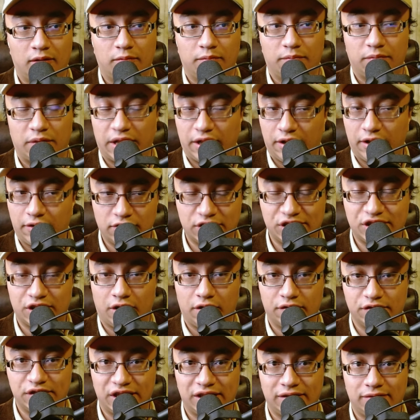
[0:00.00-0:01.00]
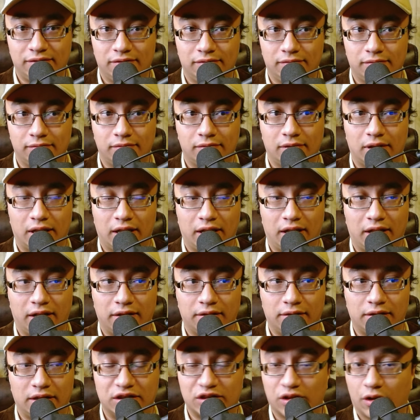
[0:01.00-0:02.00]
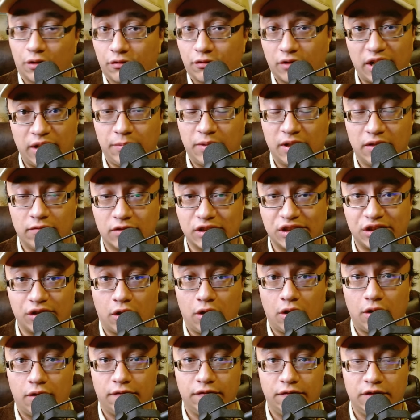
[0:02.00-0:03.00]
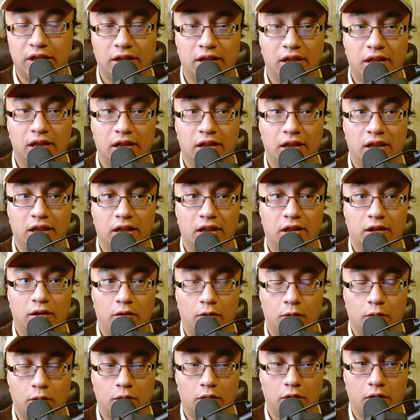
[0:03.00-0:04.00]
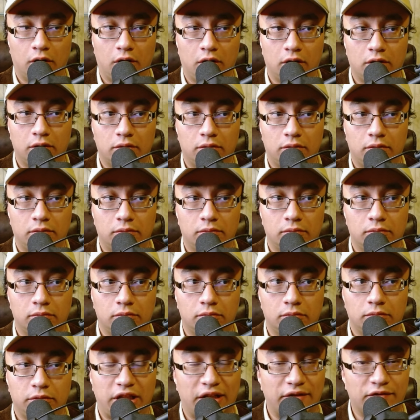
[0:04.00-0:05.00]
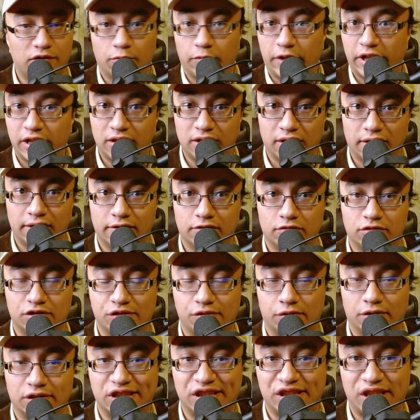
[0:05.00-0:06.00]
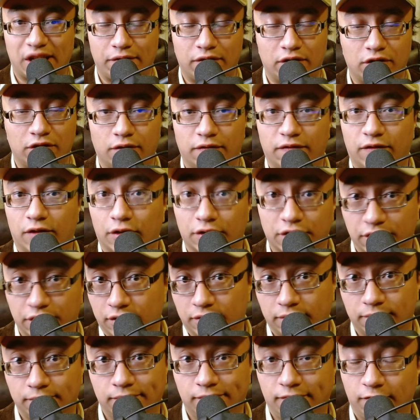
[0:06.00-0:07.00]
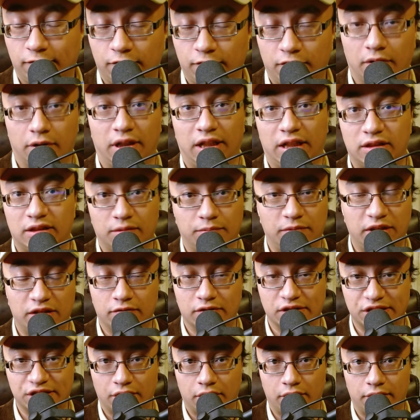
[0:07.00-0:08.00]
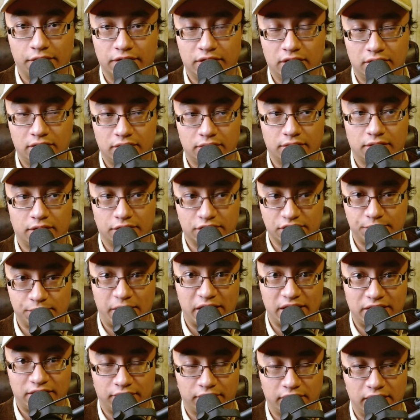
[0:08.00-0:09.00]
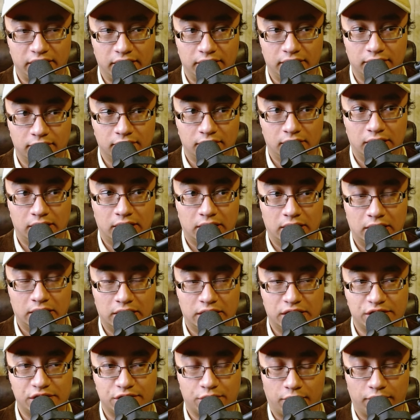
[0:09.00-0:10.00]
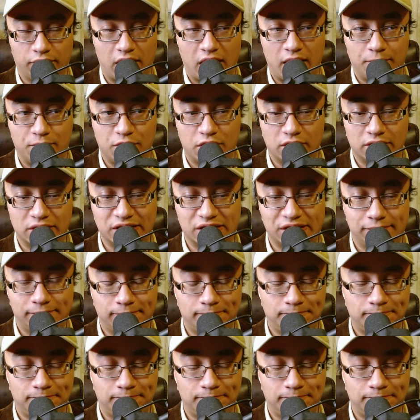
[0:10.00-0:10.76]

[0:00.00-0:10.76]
Player resolves it. Uh, it's already been resolved, or you have to wait until Elder Scrolls Seven or further for it to be resolved. Those are my three sort of options.